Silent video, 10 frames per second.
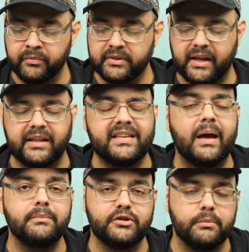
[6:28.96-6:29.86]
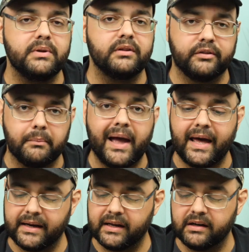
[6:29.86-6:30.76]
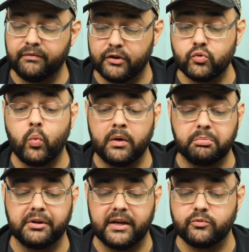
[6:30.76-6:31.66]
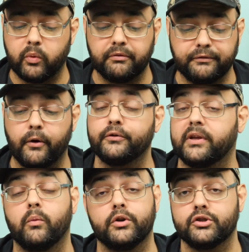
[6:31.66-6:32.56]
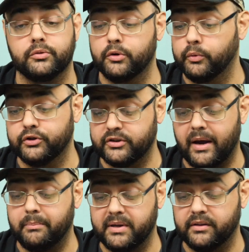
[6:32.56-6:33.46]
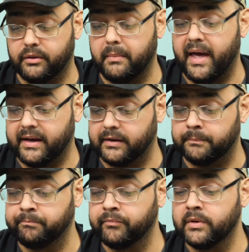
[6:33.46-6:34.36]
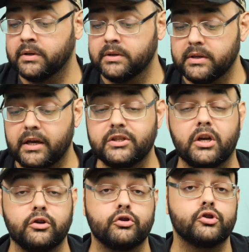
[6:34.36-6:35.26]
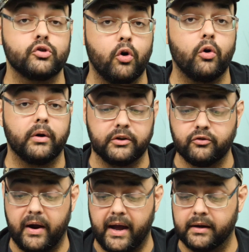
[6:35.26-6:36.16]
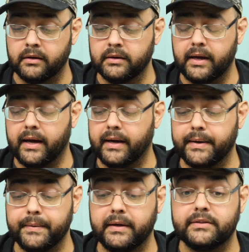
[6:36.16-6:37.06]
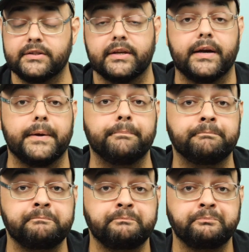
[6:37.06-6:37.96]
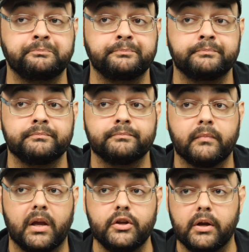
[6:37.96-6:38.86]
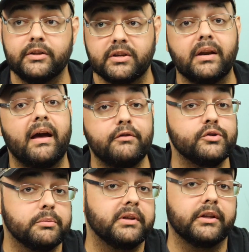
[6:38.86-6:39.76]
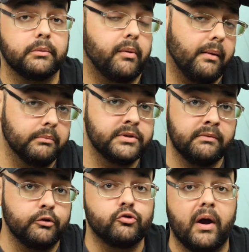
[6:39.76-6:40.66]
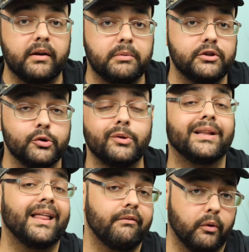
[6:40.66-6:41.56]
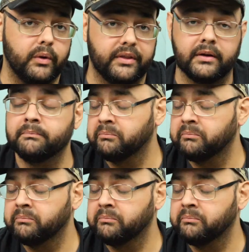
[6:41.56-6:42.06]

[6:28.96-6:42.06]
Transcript: that attempts to be thematic. And if there's one place where, folks, I wish you would stop being thematic, is on your scoring track. It's going to have usability problems if you try to be too clever with it.